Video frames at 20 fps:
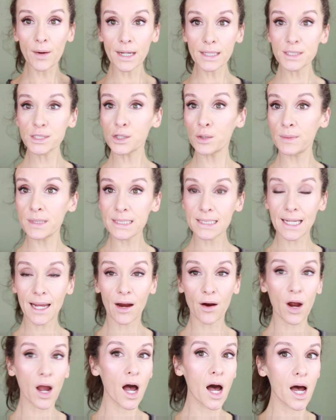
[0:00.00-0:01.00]
All right, so
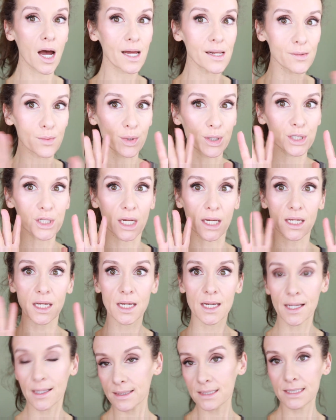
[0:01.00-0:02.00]
mascara on, which
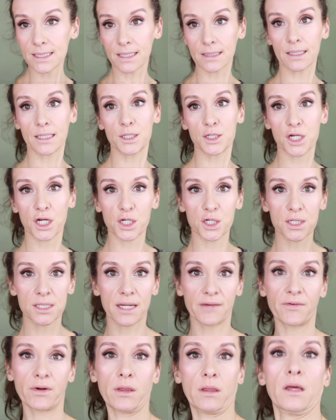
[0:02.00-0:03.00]
like instantly changes
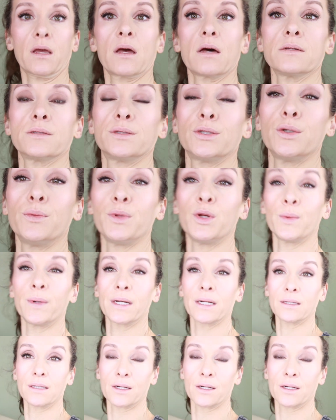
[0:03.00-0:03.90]
everything. I'll zoom you in